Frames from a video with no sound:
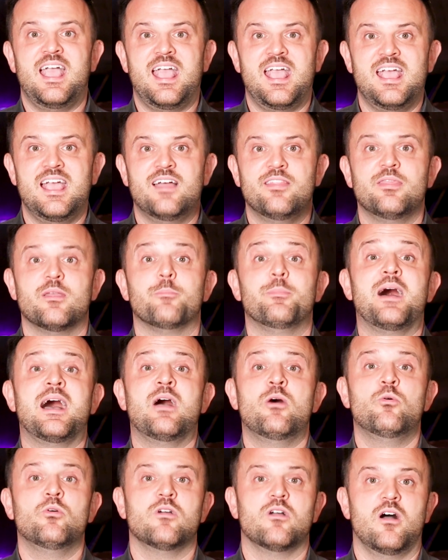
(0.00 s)
and the
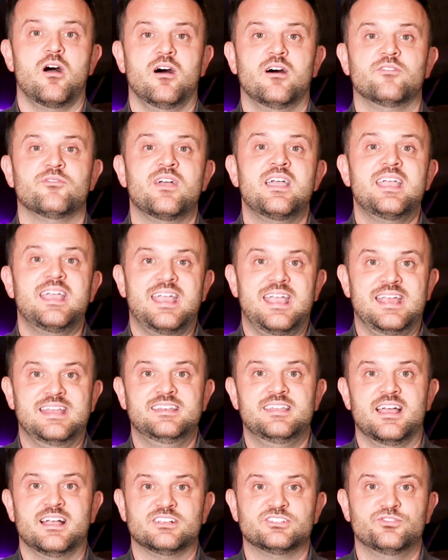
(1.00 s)
power of
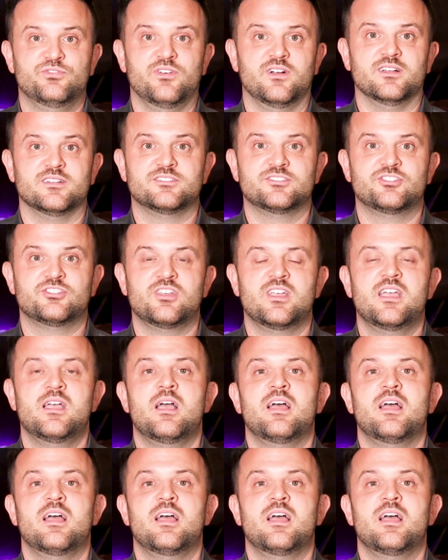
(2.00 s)
index funds.